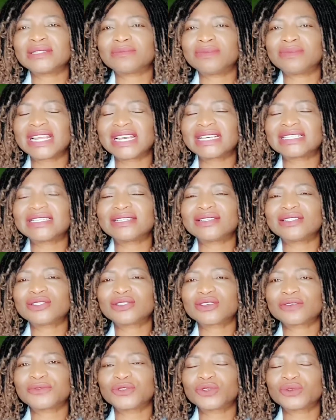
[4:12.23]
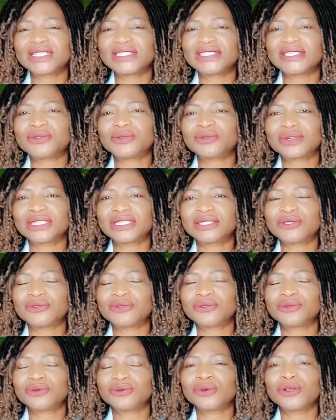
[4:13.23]
Blessings of
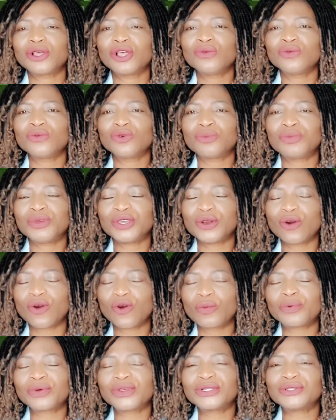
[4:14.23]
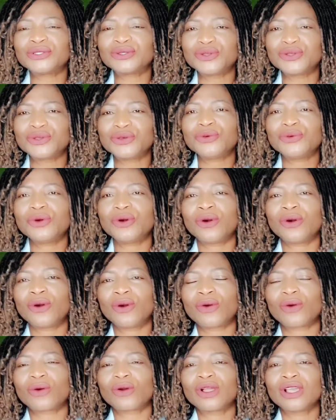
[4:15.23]
2022 will be open to you
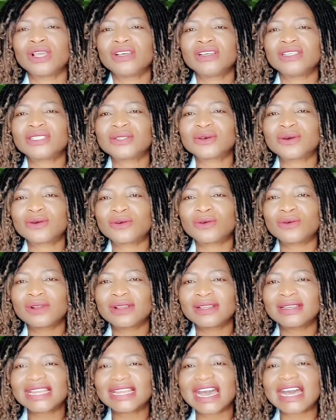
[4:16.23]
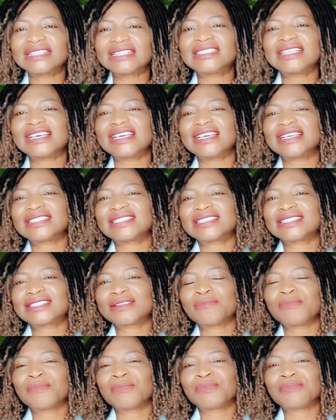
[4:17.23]
all. So that is
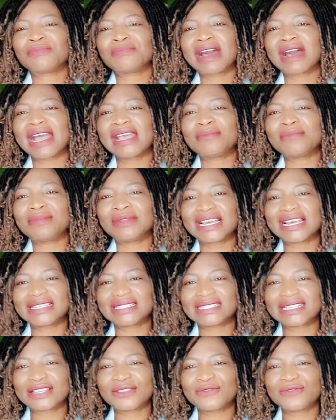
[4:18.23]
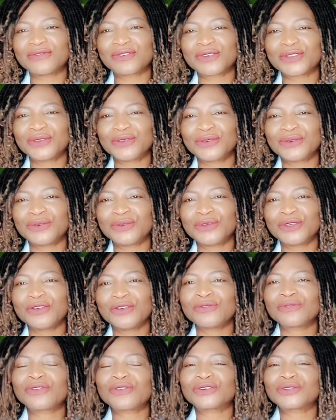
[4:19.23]
my blessing for you
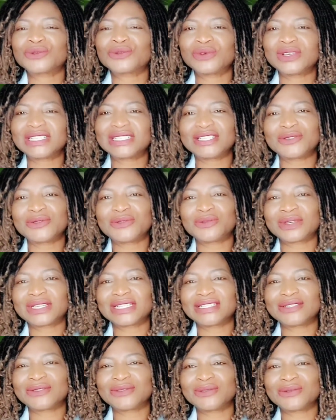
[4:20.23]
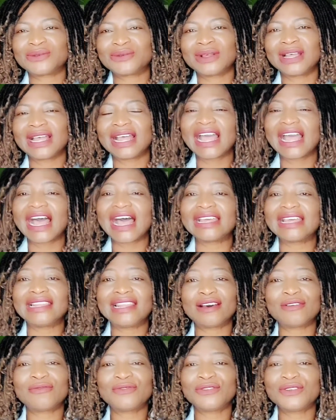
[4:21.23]
for 2022. I
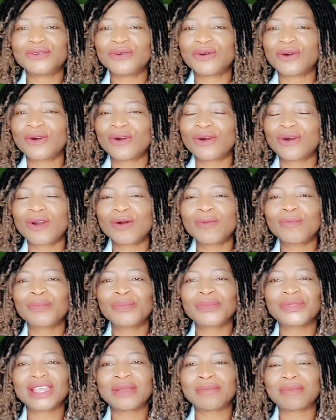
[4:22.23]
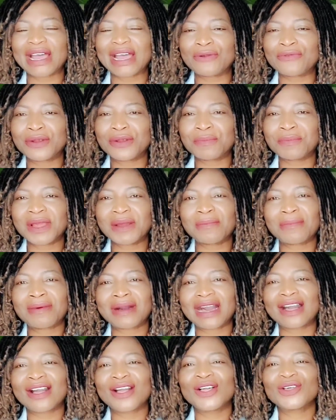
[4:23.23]
love you all, but
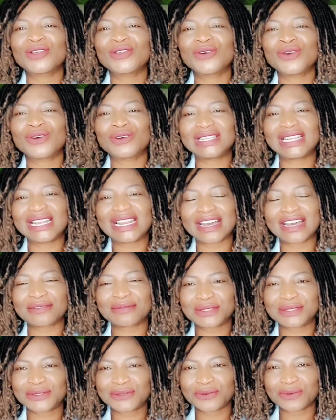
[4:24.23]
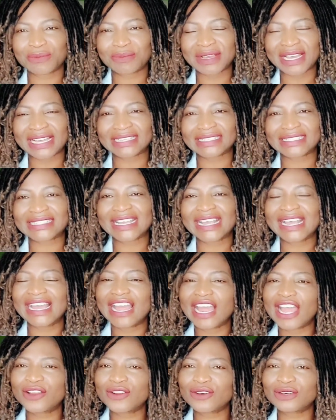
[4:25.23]
remember, God loves you best.
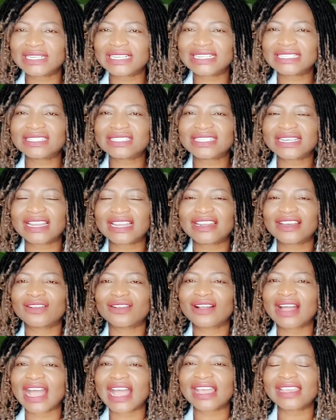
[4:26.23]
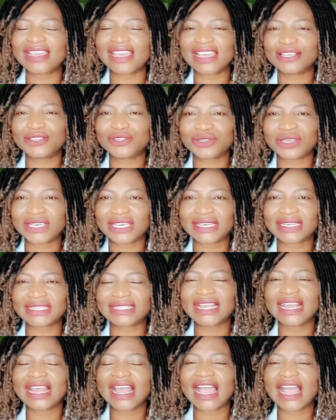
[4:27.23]
And on this channel, I educate,
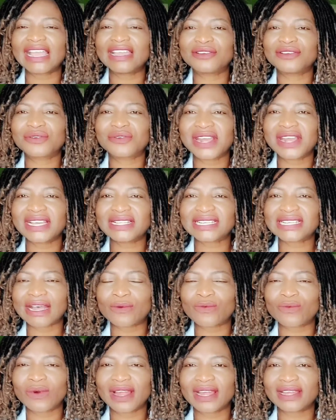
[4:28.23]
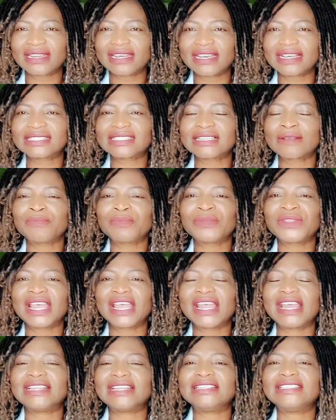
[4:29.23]
I create awareness,
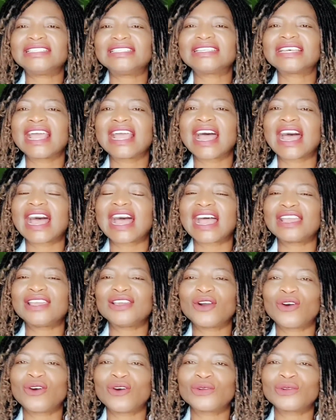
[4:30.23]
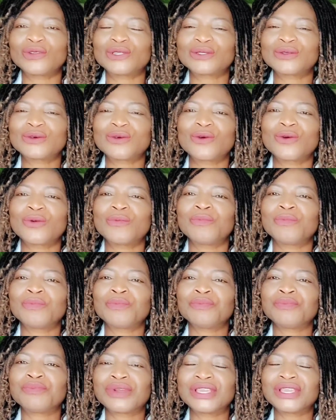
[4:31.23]
and I also
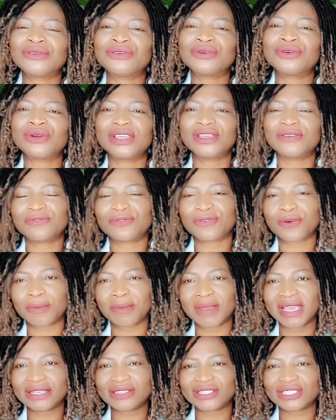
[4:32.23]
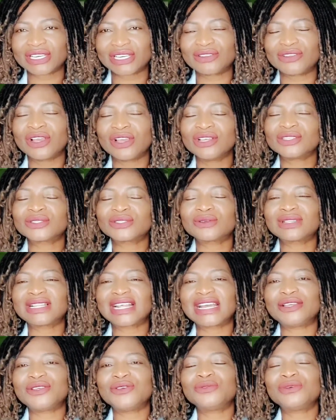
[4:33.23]
bring you information so
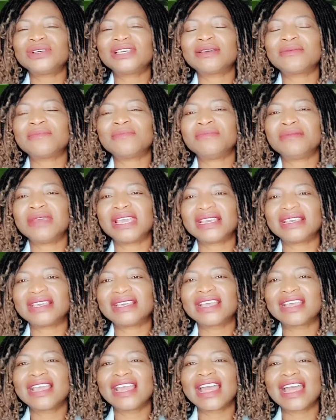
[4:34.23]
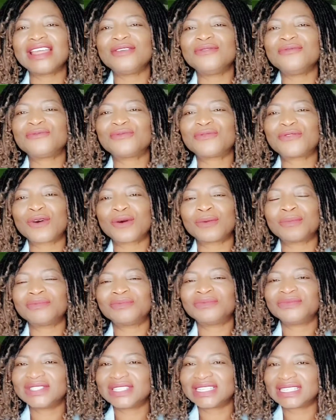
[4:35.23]
that you can make informed
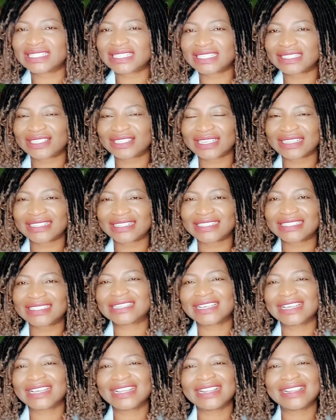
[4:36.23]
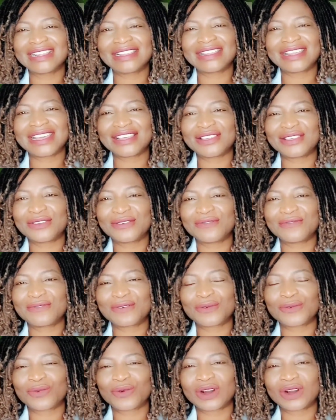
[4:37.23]
decisions. Thank you
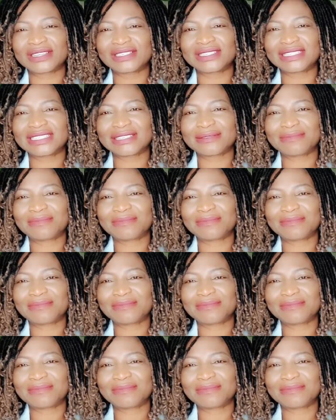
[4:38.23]
for watching.